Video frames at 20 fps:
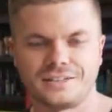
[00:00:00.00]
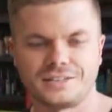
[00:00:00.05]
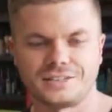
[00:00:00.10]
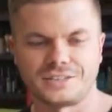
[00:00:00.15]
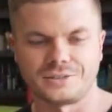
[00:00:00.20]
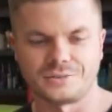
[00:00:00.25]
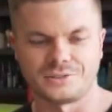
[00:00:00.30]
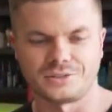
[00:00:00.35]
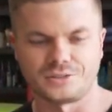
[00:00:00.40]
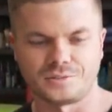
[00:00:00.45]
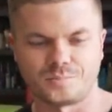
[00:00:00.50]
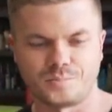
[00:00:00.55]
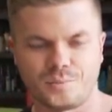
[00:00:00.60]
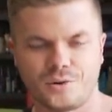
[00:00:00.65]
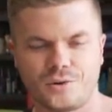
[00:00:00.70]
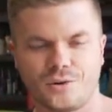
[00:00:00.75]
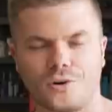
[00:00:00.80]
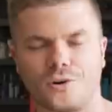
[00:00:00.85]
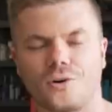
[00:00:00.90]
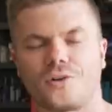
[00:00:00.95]
she was just
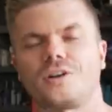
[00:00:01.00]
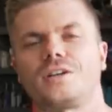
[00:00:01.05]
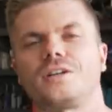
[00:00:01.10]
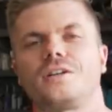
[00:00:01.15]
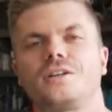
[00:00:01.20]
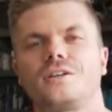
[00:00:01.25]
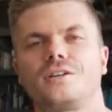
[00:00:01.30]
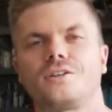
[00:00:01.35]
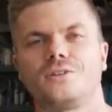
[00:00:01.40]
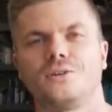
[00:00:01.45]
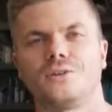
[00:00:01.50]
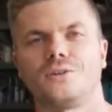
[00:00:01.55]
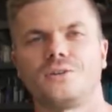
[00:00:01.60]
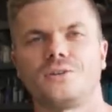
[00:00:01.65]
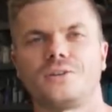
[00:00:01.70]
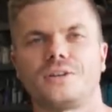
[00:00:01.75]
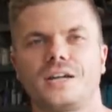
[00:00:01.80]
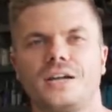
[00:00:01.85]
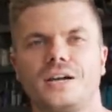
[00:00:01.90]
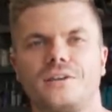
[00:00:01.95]
pouring
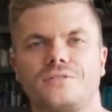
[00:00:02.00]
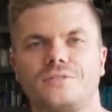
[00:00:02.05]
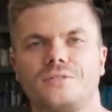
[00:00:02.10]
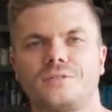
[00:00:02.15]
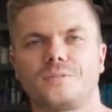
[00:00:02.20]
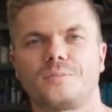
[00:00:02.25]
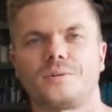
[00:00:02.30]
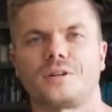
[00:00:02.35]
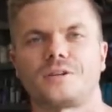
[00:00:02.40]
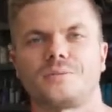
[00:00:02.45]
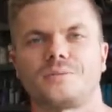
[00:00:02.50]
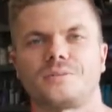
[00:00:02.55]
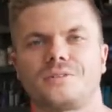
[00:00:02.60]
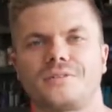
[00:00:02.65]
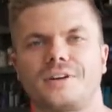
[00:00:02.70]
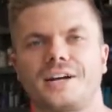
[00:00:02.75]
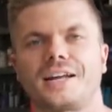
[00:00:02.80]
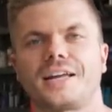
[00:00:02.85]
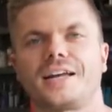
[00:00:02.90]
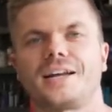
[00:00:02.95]
coolant out from the bottom of the
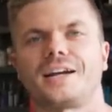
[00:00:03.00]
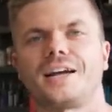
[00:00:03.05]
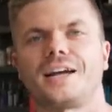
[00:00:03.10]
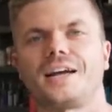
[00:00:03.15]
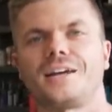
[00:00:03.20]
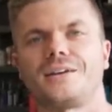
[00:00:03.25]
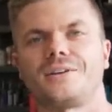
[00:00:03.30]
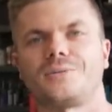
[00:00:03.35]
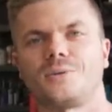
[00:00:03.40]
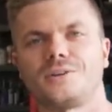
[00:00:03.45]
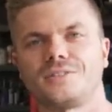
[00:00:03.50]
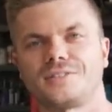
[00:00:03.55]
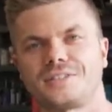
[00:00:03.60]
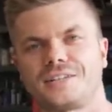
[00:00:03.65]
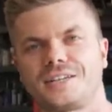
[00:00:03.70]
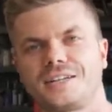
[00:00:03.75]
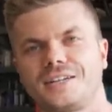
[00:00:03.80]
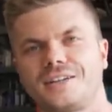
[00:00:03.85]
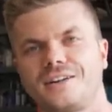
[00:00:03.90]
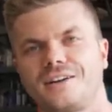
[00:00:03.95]
radiator and once
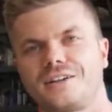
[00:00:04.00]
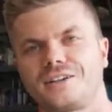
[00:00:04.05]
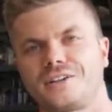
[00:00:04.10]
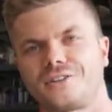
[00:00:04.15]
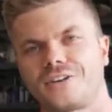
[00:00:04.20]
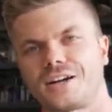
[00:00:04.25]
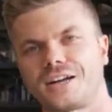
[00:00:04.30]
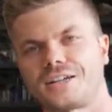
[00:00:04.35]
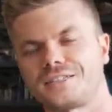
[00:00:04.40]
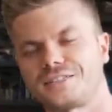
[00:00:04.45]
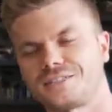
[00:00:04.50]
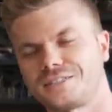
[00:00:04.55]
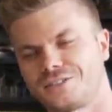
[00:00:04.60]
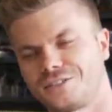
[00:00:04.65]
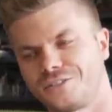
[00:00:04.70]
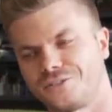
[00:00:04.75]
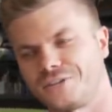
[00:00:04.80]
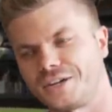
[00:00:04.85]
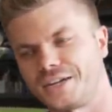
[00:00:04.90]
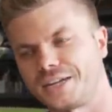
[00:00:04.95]
again I'd cracked
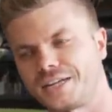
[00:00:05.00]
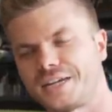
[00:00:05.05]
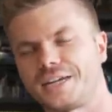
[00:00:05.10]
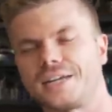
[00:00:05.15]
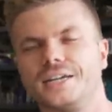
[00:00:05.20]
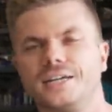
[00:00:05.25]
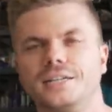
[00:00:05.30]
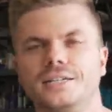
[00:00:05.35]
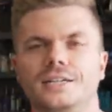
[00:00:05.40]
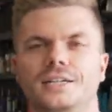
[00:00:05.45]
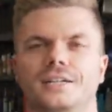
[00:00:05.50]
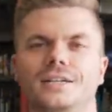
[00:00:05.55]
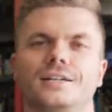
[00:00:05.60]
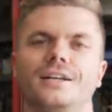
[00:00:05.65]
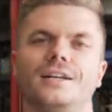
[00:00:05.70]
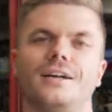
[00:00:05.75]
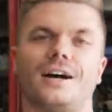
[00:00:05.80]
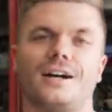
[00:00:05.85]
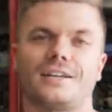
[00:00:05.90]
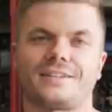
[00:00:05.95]
her radiator.
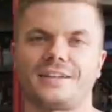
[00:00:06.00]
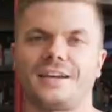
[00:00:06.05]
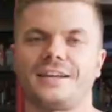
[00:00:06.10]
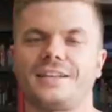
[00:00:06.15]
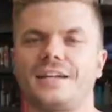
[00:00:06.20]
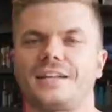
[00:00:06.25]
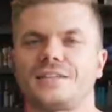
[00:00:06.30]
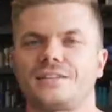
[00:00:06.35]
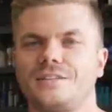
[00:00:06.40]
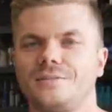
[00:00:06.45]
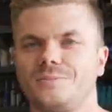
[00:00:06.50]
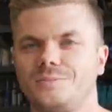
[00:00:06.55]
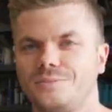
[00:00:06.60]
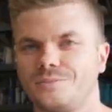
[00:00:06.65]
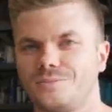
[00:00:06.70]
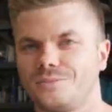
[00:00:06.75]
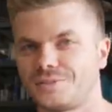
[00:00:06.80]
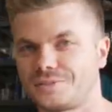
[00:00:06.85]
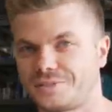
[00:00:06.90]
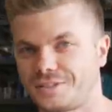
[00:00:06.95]
I say that
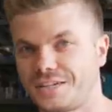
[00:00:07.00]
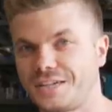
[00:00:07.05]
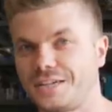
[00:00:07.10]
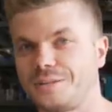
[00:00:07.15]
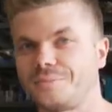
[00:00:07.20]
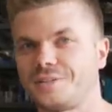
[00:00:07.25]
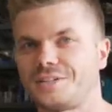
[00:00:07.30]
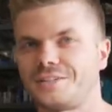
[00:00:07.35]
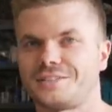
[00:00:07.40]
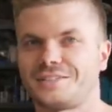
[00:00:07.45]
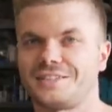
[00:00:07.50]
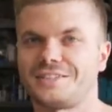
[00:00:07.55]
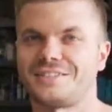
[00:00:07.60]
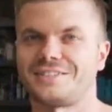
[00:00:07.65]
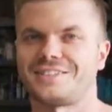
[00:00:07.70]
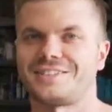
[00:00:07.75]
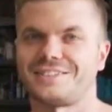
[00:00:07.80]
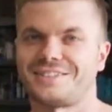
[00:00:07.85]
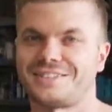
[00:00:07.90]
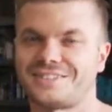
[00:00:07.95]
once again because this
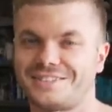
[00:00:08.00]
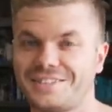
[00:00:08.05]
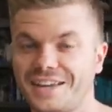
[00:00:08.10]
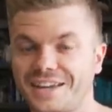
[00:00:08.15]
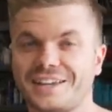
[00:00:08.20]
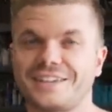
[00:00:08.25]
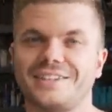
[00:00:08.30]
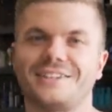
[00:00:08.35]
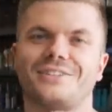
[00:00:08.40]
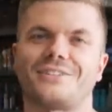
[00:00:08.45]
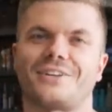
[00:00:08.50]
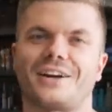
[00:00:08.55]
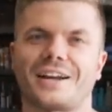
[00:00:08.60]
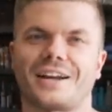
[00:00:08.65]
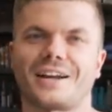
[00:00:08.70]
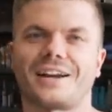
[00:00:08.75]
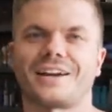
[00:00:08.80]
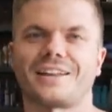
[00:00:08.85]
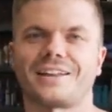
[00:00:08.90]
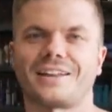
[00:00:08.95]
is the second
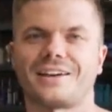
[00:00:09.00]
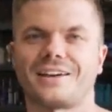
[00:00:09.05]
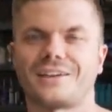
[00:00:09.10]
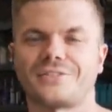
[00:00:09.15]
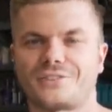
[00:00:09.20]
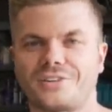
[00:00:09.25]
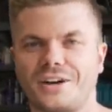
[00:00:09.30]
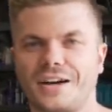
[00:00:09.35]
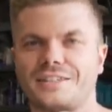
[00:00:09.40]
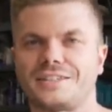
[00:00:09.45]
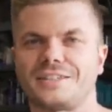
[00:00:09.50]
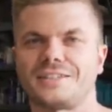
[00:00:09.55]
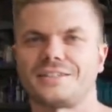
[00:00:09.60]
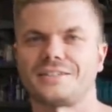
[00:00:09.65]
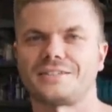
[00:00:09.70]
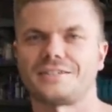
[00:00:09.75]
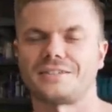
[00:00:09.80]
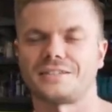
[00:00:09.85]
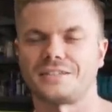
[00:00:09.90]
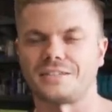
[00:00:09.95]
radiator that I've cracked in
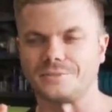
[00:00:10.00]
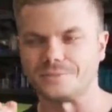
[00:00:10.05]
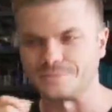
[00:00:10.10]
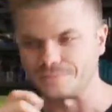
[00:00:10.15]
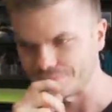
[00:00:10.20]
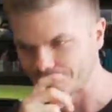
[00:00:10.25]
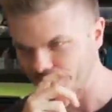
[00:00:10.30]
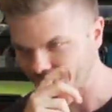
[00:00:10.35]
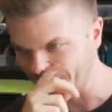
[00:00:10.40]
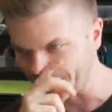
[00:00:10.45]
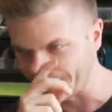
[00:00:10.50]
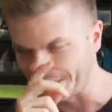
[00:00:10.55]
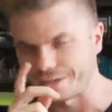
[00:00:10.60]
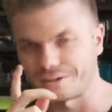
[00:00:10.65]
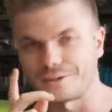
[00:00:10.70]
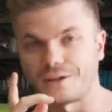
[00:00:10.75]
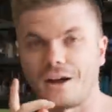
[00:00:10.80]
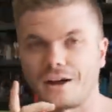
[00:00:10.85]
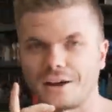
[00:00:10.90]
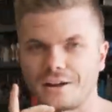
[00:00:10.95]
this thing.
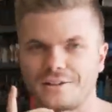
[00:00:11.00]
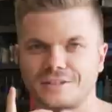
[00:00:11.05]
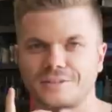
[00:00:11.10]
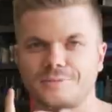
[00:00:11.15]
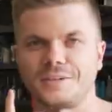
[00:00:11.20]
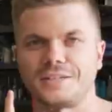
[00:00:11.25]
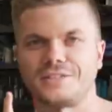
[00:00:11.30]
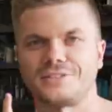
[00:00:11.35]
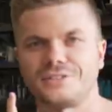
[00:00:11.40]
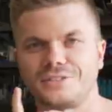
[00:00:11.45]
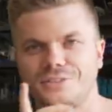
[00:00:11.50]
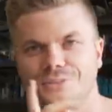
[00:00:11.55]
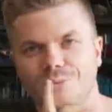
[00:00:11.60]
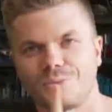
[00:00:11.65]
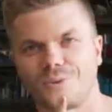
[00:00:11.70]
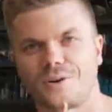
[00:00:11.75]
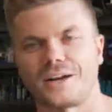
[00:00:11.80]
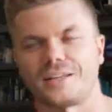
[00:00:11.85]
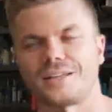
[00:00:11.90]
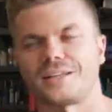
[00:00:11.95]
And I'm going to explain to you
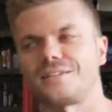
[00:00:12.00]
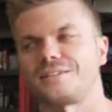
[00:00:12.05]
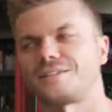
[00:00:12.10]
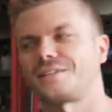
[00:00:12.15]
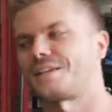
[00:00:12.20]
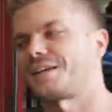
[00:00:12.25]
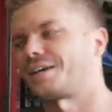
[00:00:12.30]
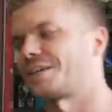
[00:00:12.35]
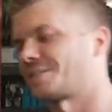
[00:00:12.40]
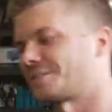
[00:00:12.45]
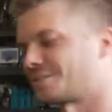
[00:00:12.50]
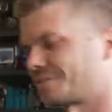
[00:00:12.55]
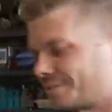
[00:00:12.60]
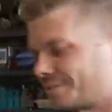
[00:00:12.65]
why that is the case.